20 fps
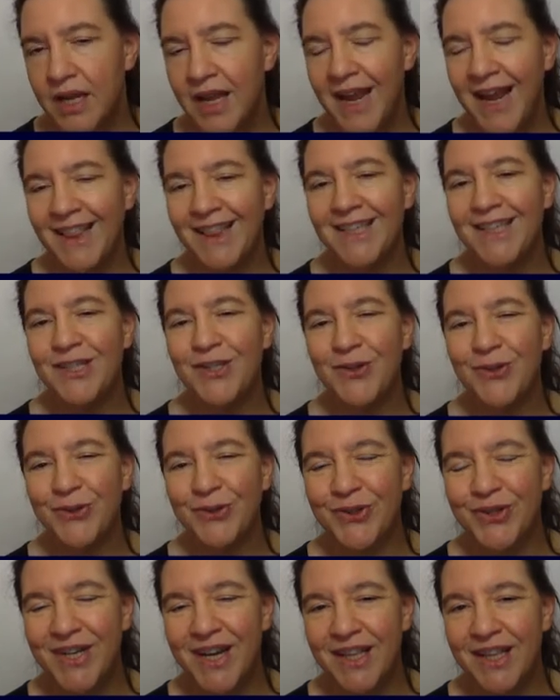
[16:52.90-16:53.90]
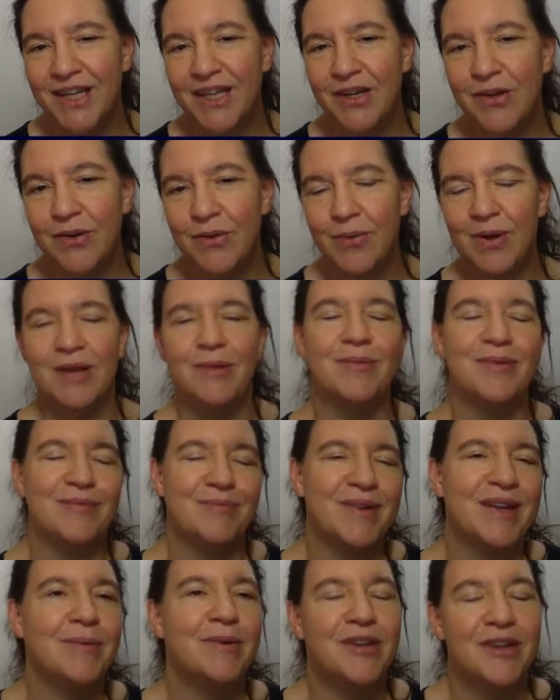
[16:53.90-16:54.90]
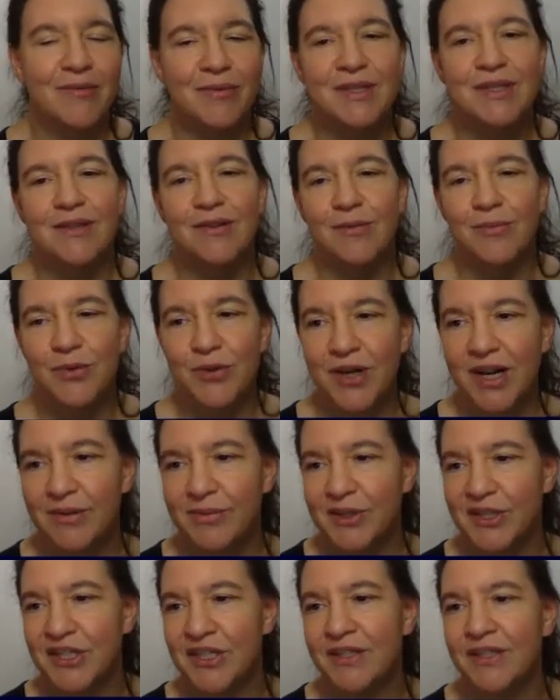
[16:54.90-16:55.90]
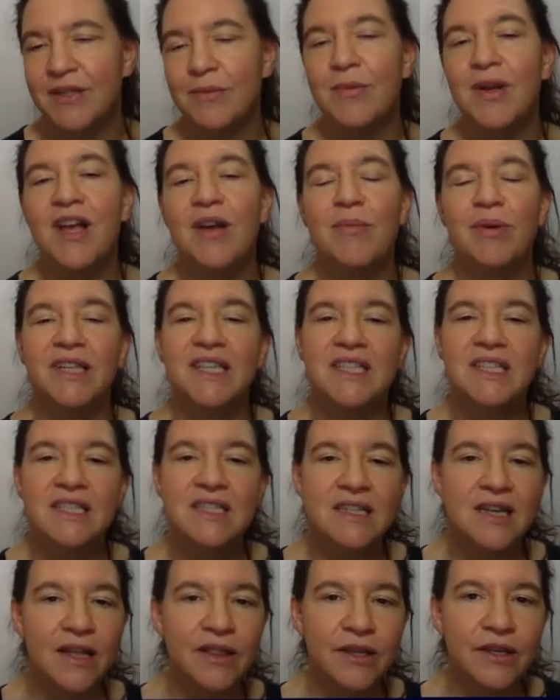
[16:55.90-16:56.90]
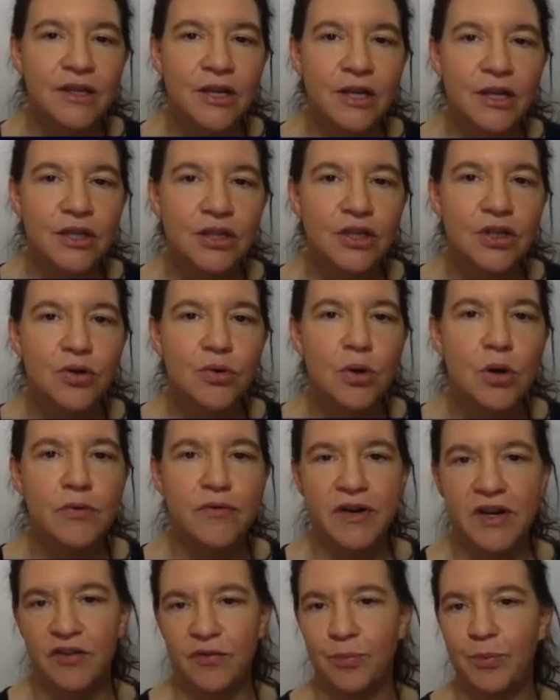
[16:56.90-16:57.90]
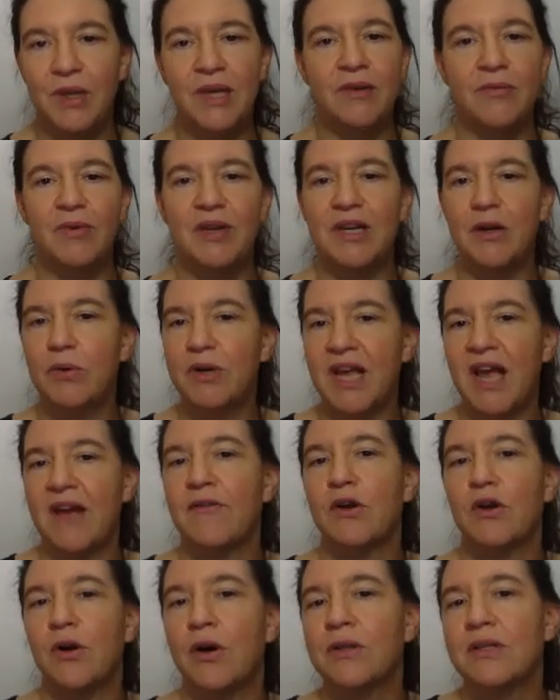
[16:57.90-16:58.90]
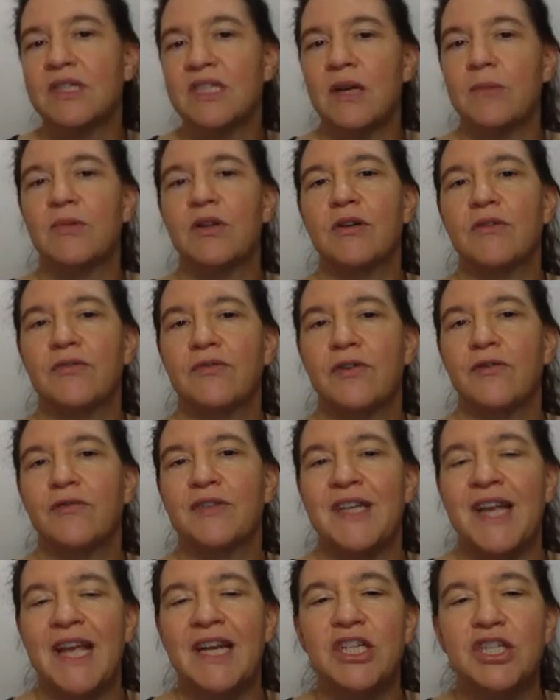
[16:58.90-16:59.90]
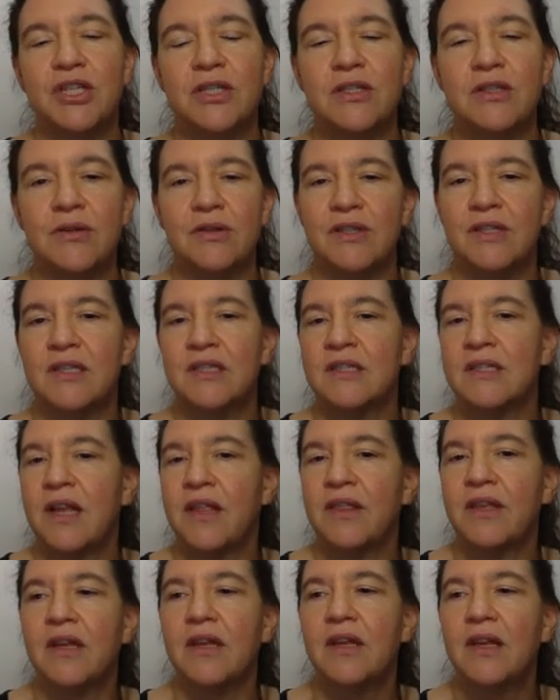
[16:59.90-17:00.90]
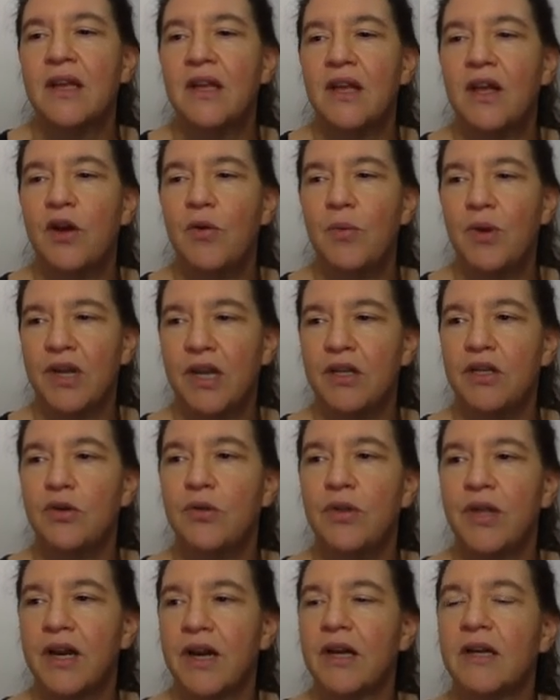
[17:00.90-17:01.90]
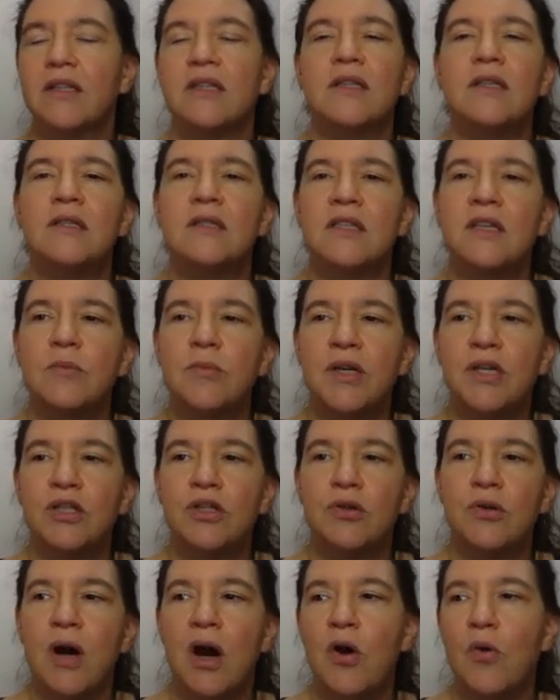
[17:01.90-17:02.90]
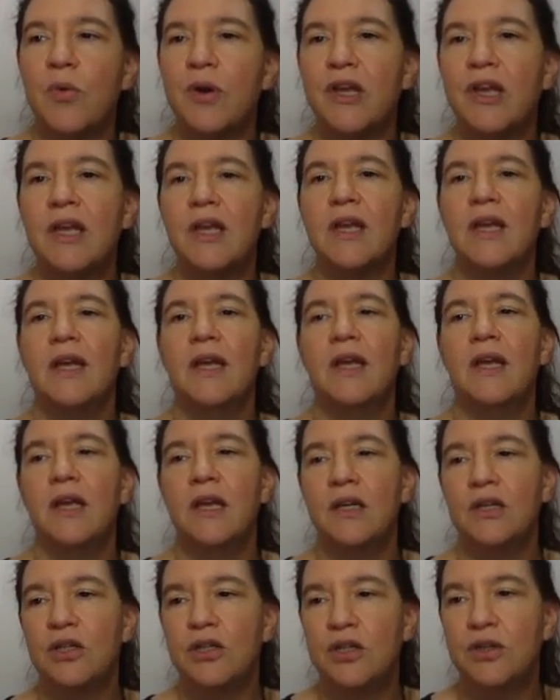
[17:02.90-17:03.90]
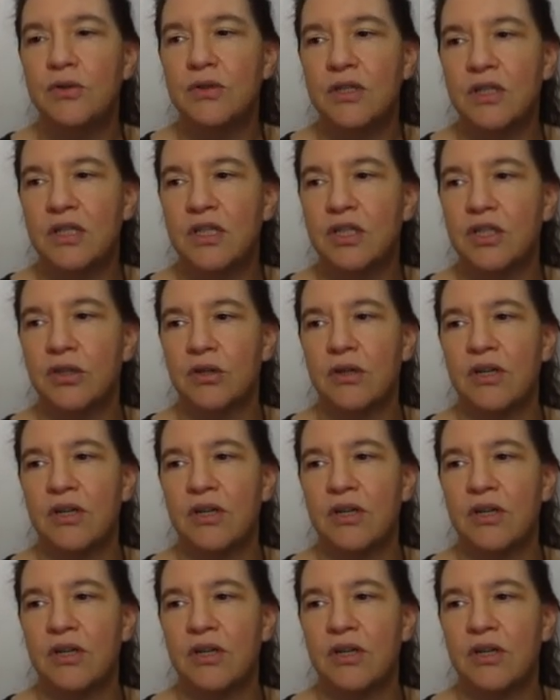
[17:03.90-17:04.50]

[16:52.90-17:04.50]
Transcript: and this is also nothing you, well, maybe with a computer system, but this is nothing you can do over FP. We don't have a concept of tangents, or this is nothing we can do there. This is similar to how we introduced addition on